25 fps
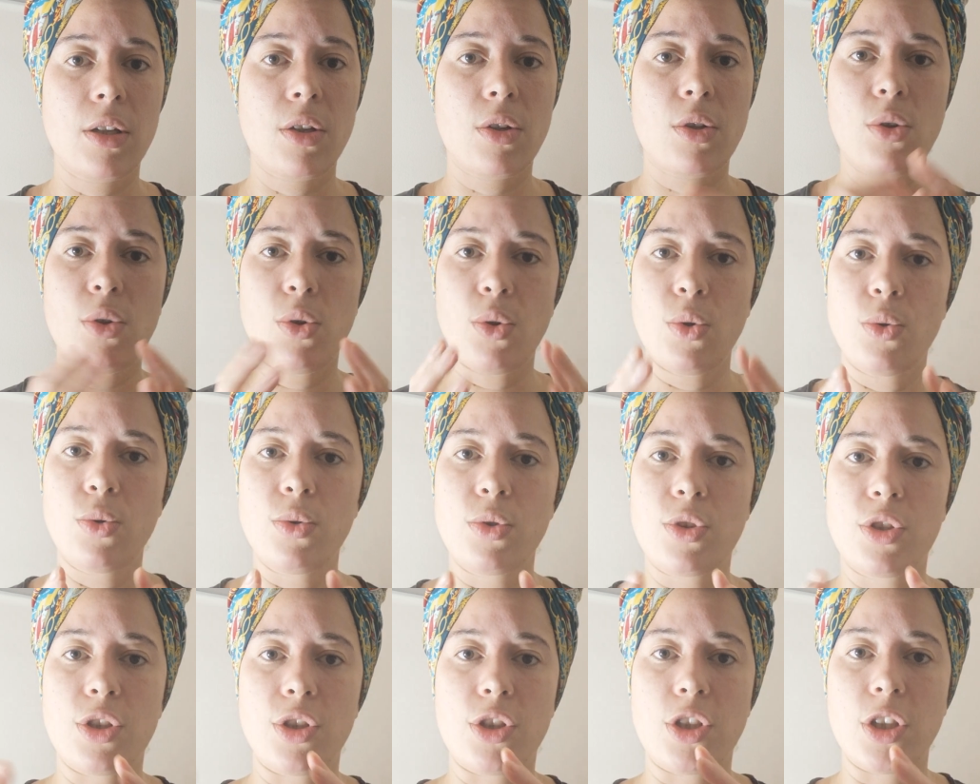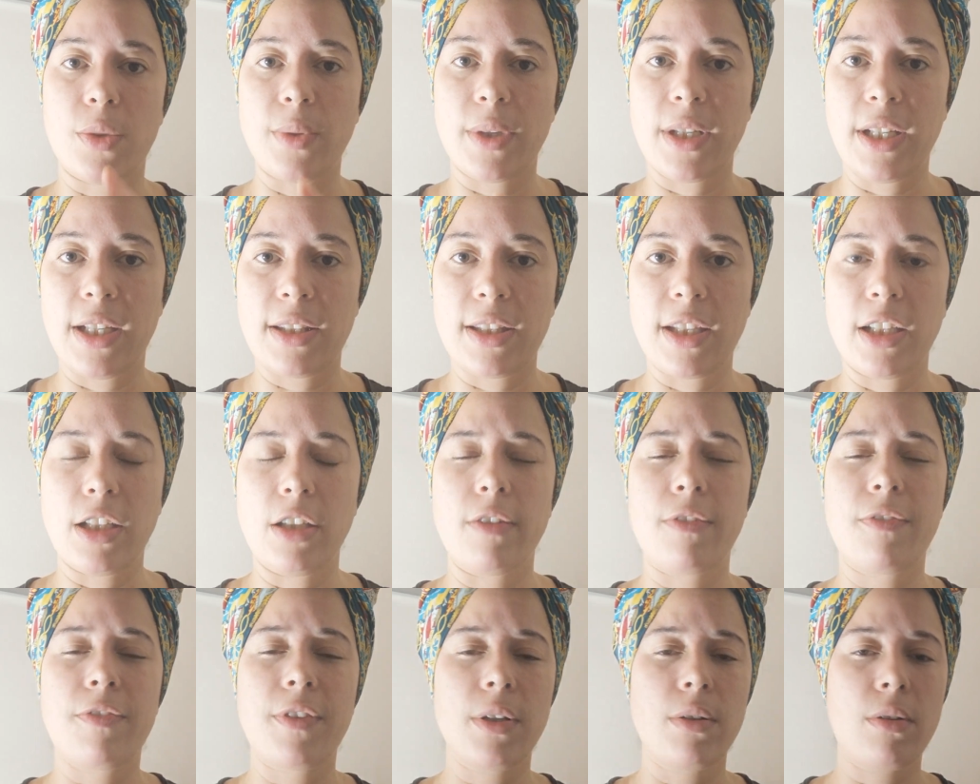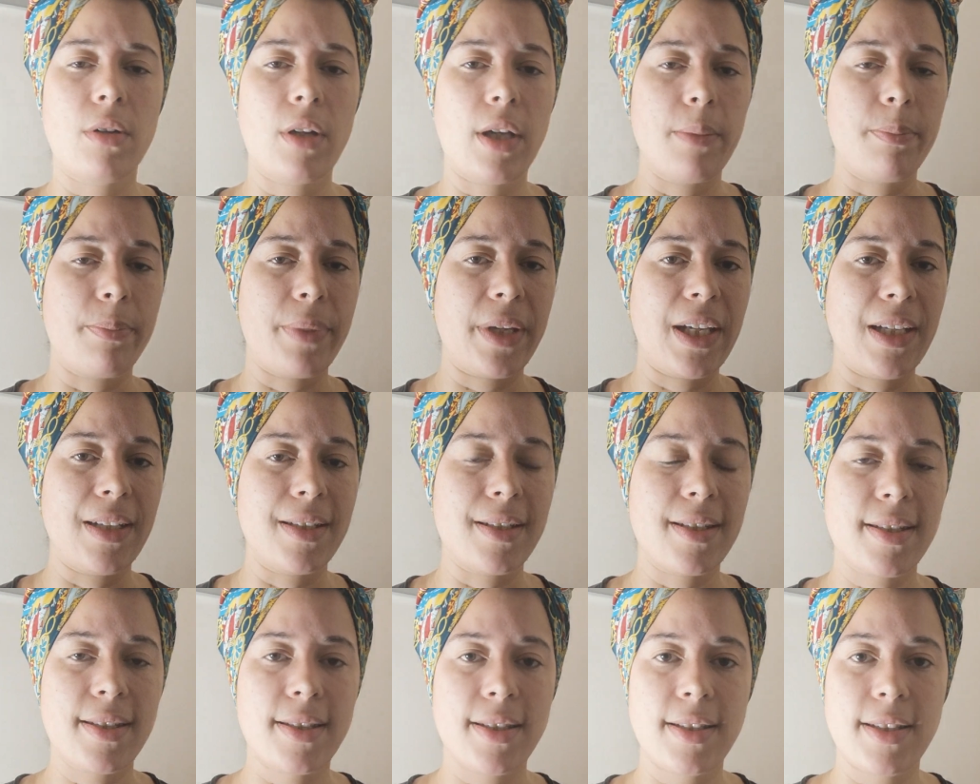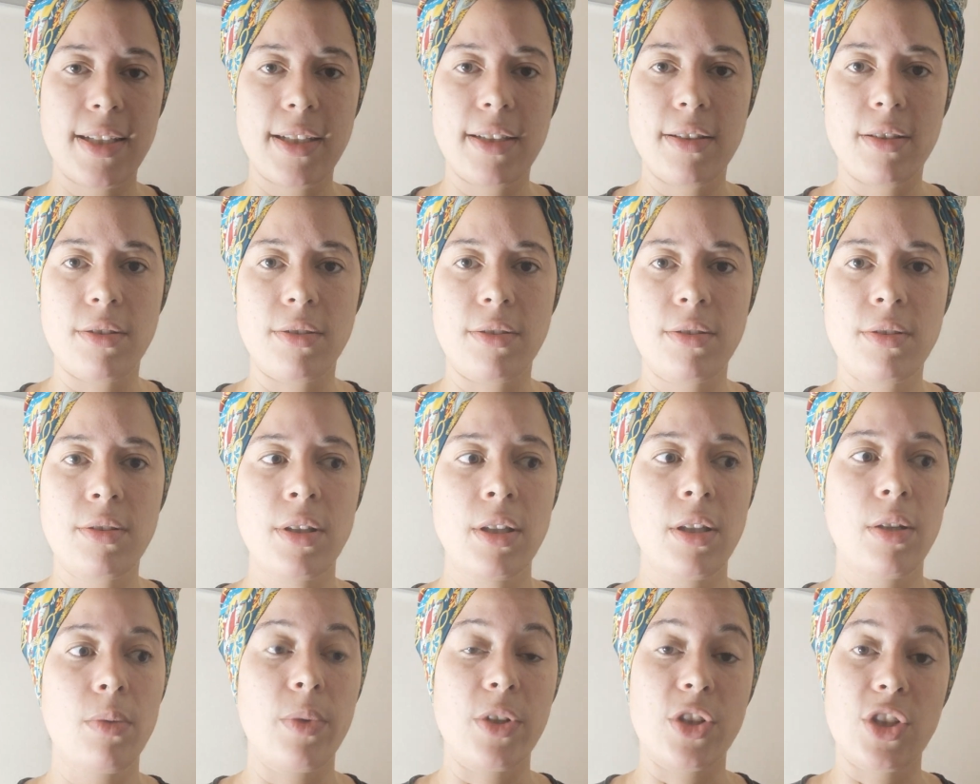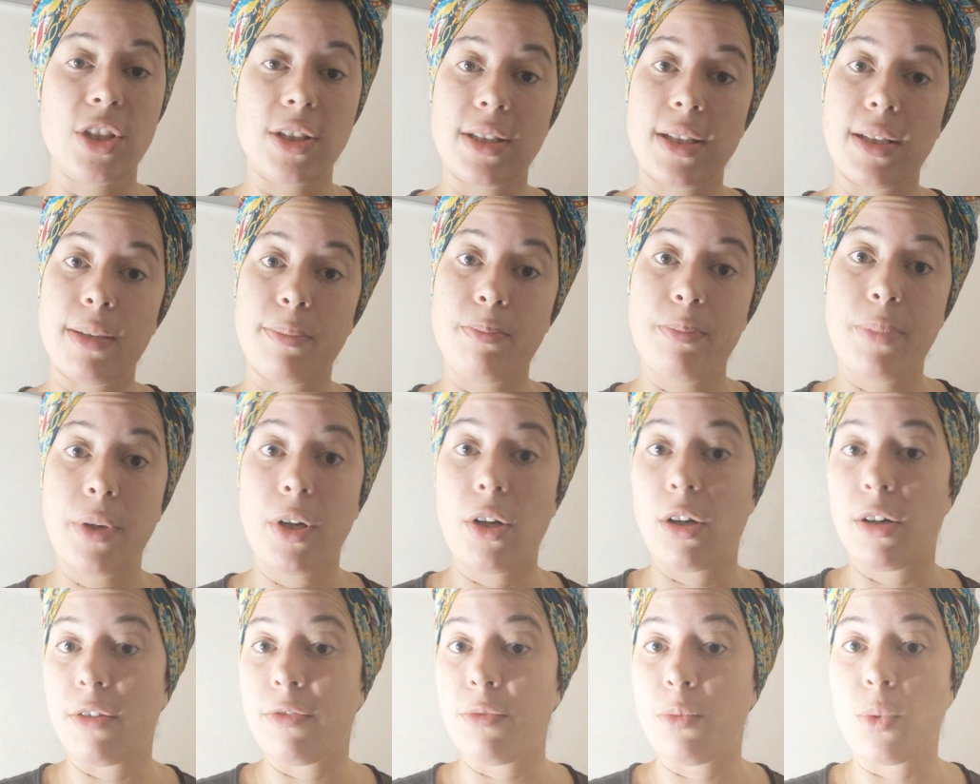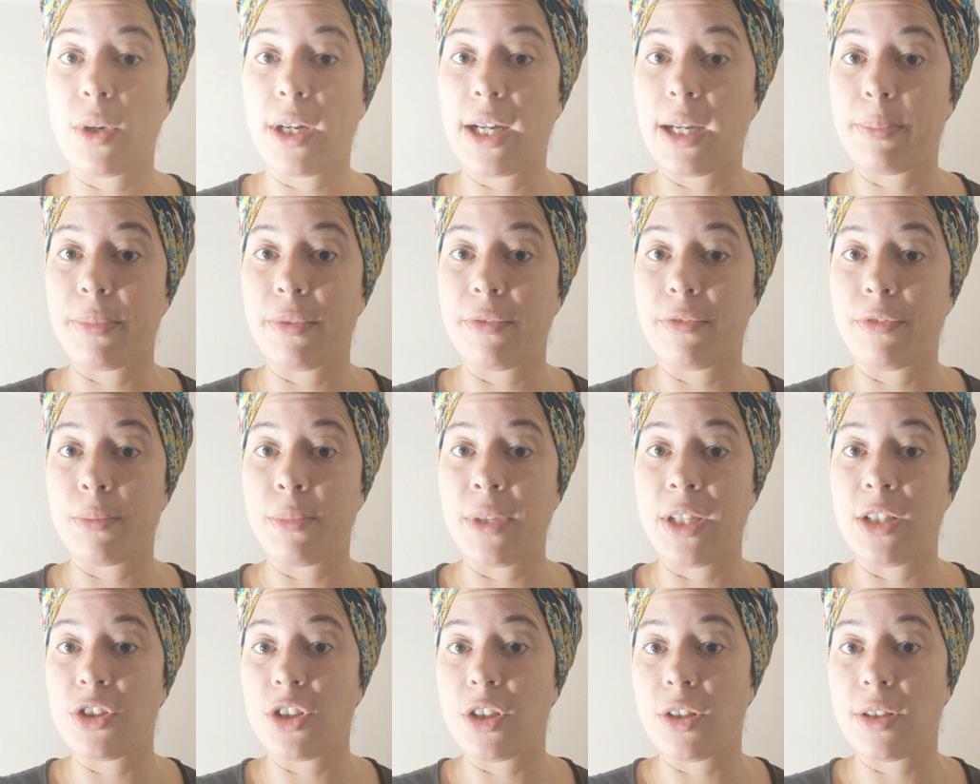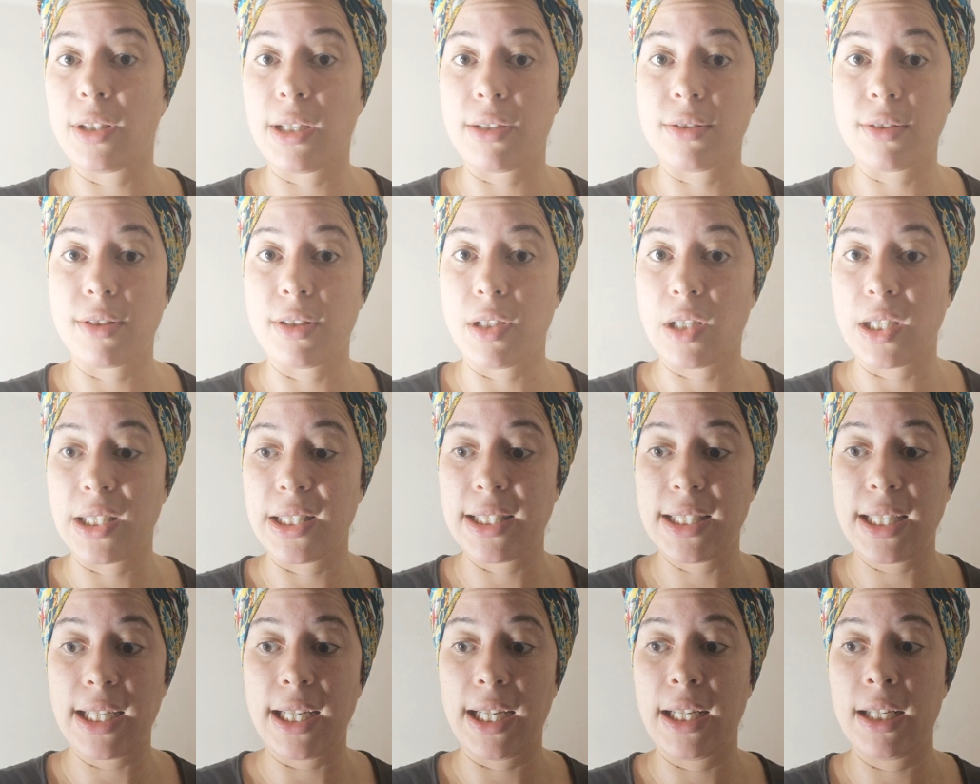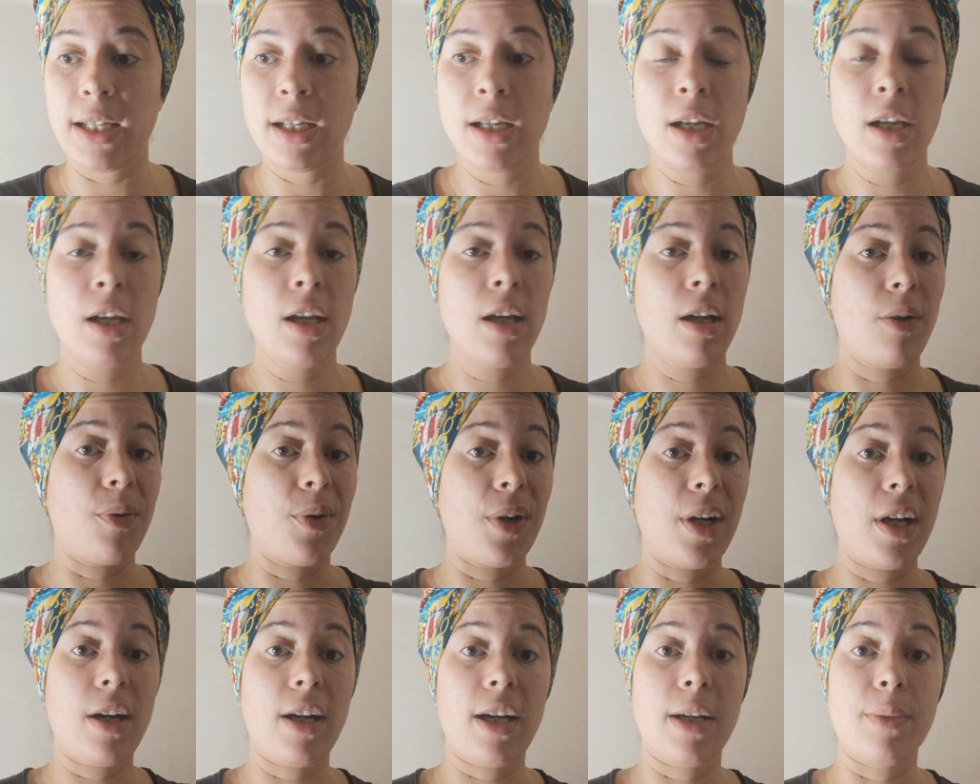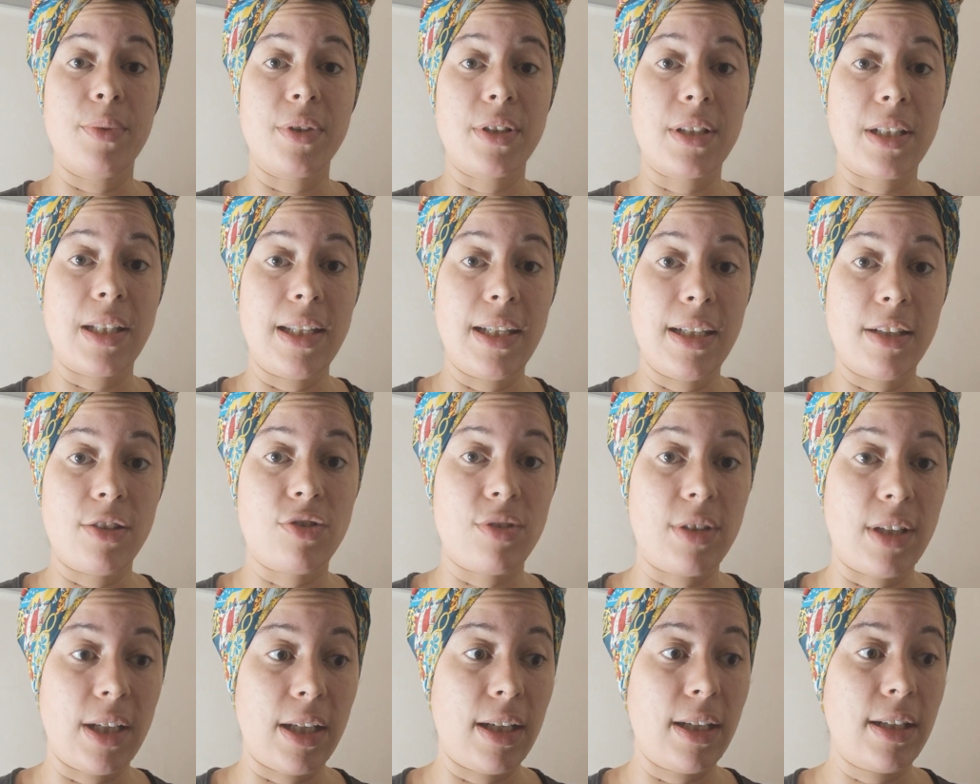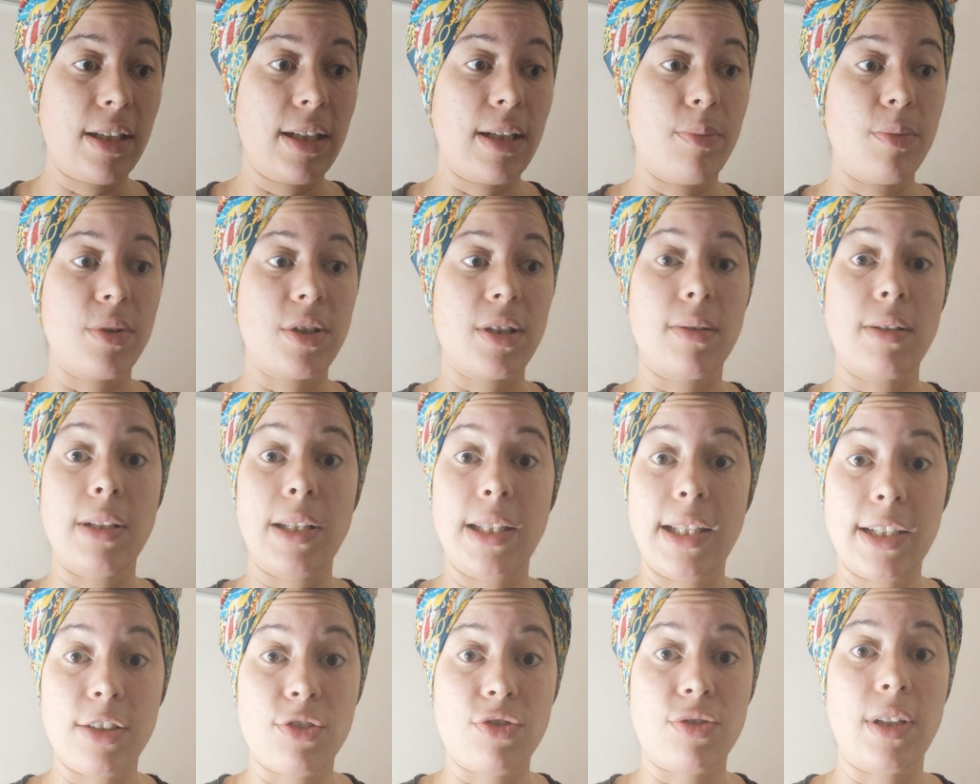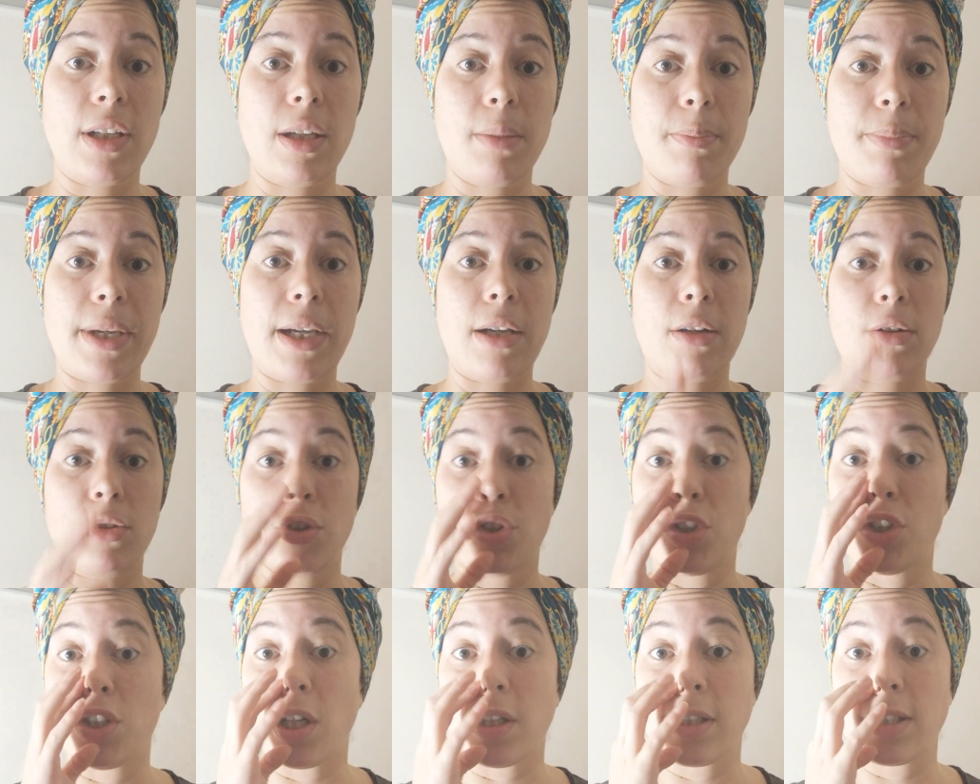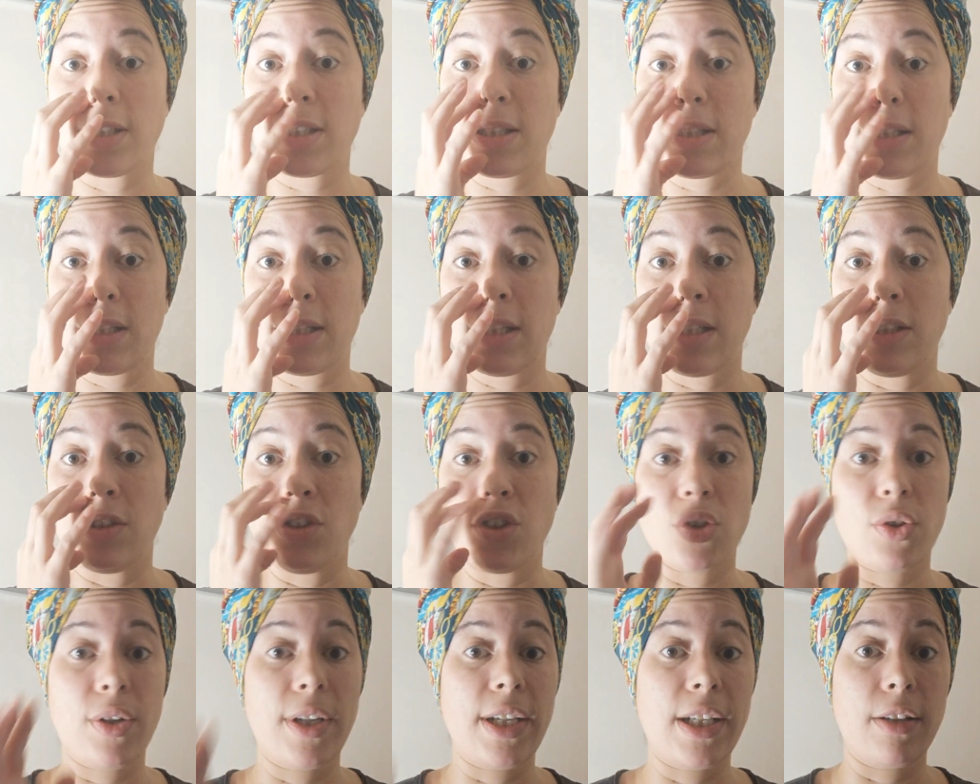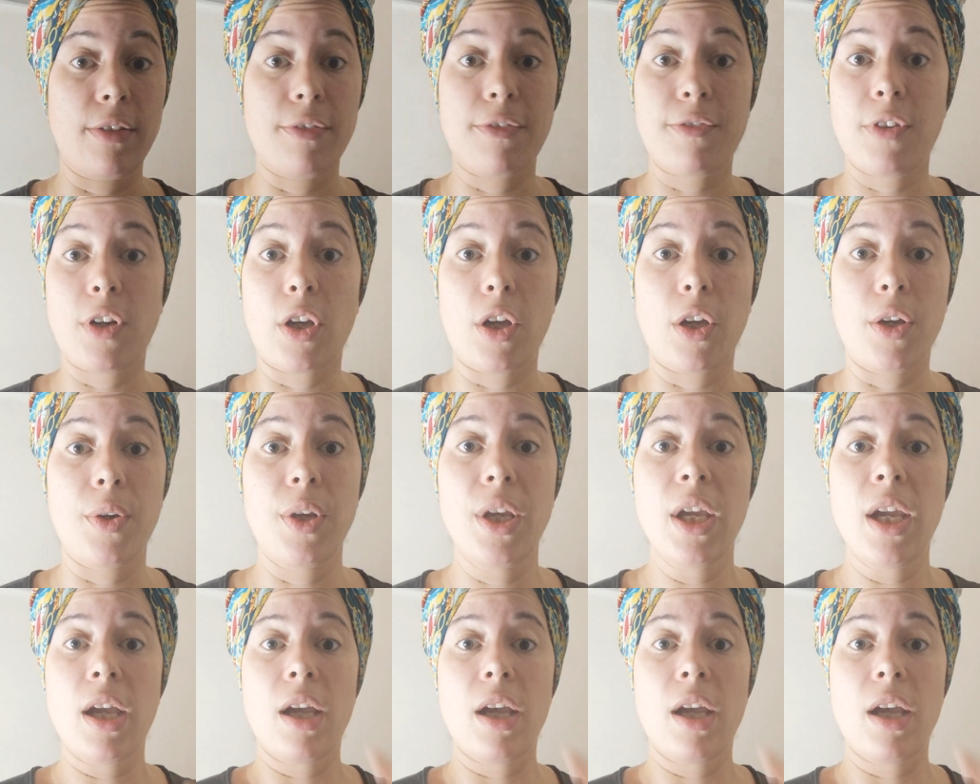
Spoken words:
called to do anything, you feel like being still, which is a part of what happened for me in 2019, where it was literally about just enjoying the flow.